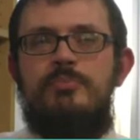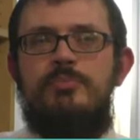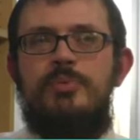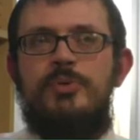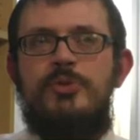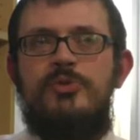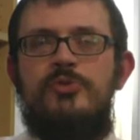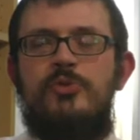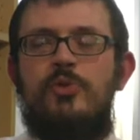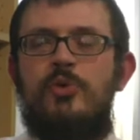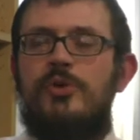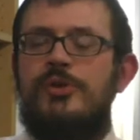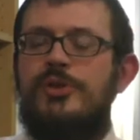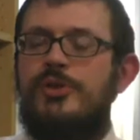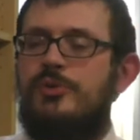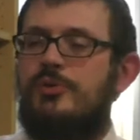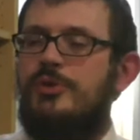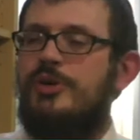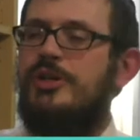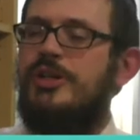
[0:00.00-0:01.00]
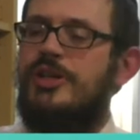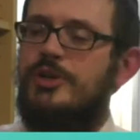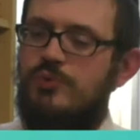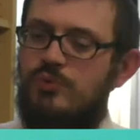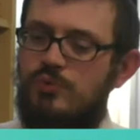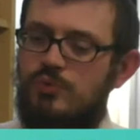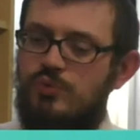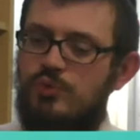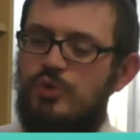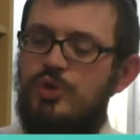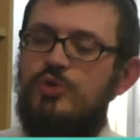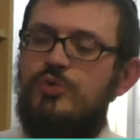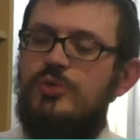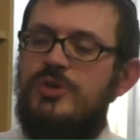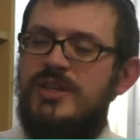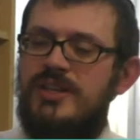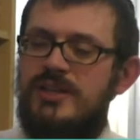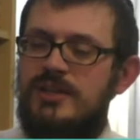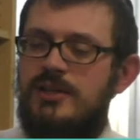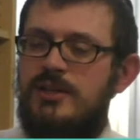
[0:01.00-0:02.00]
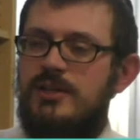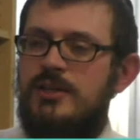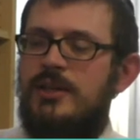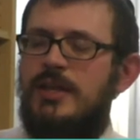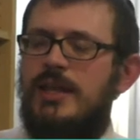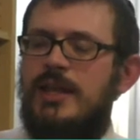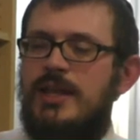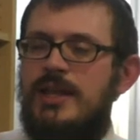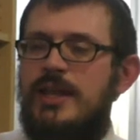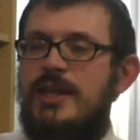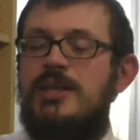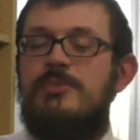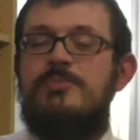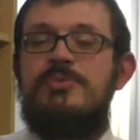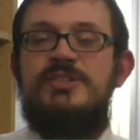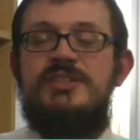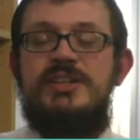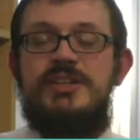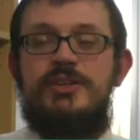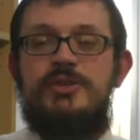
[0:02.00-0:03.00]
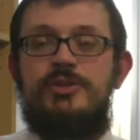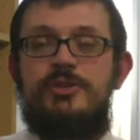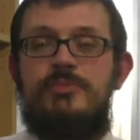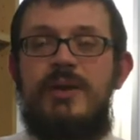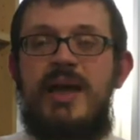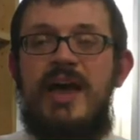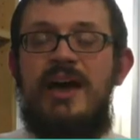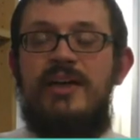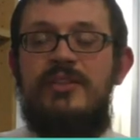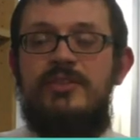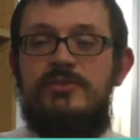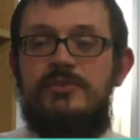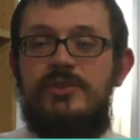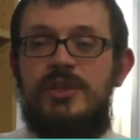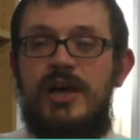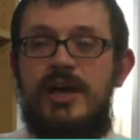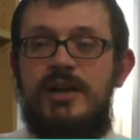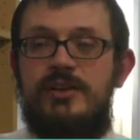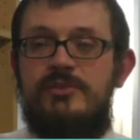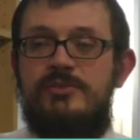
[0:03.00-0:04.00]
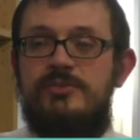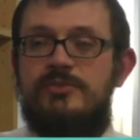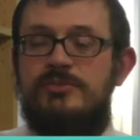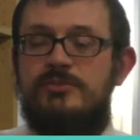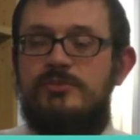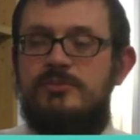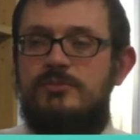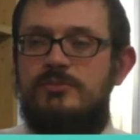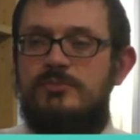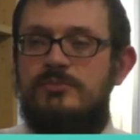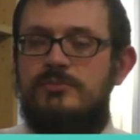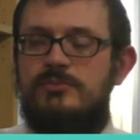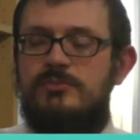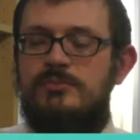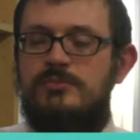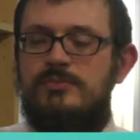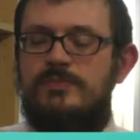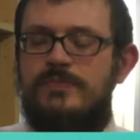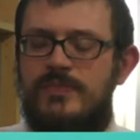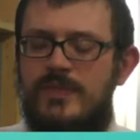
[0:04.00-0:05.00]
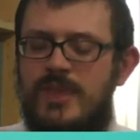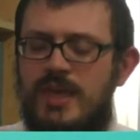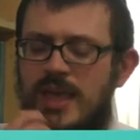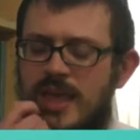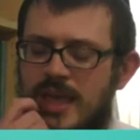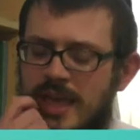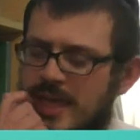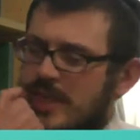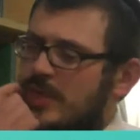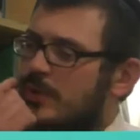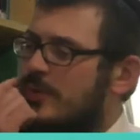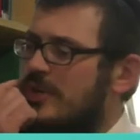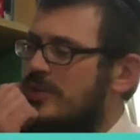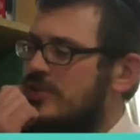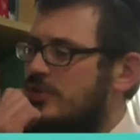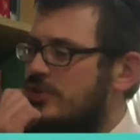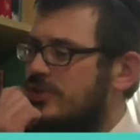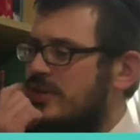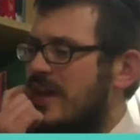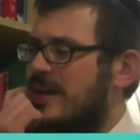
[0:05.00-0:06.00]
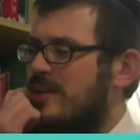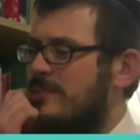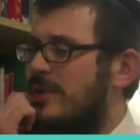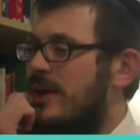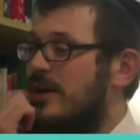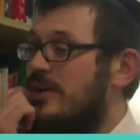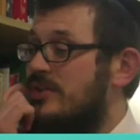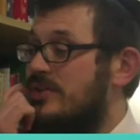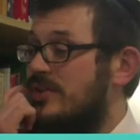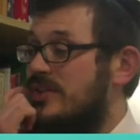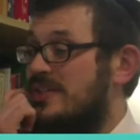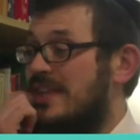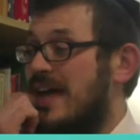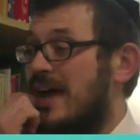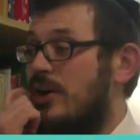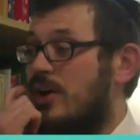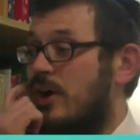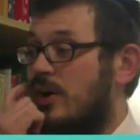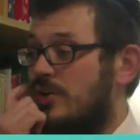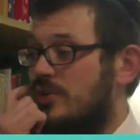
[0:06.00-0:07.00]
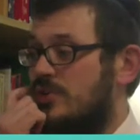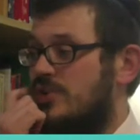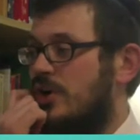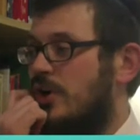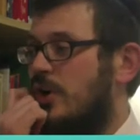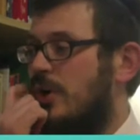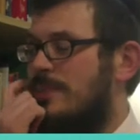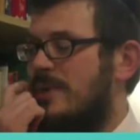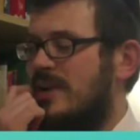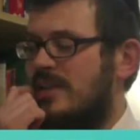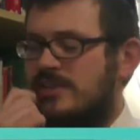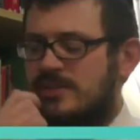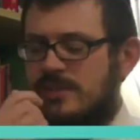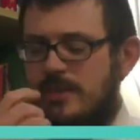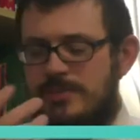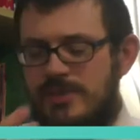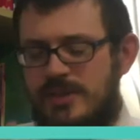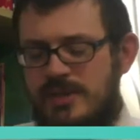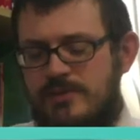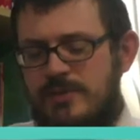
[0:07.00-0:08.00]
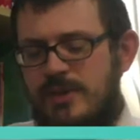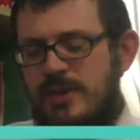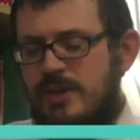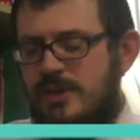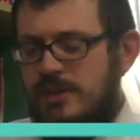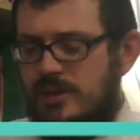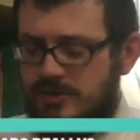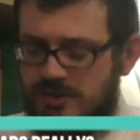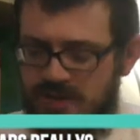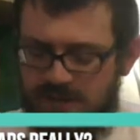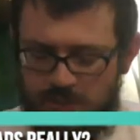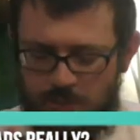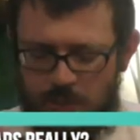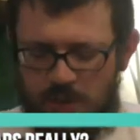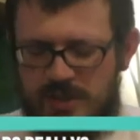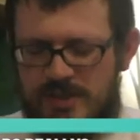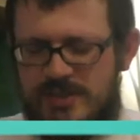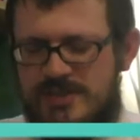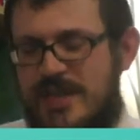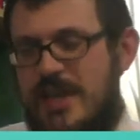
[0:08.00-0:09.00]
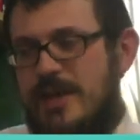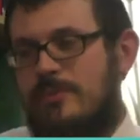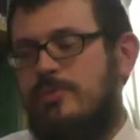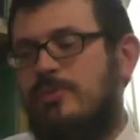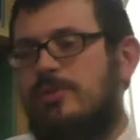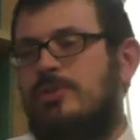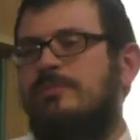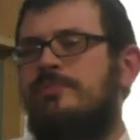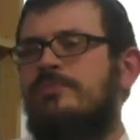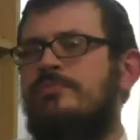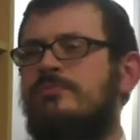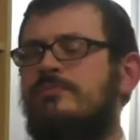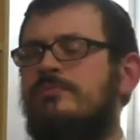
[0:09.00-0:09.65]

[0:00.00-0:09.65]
before they're really rooted in any particular path of life. And the research kind of bears this out also. I mean, something, taking one example.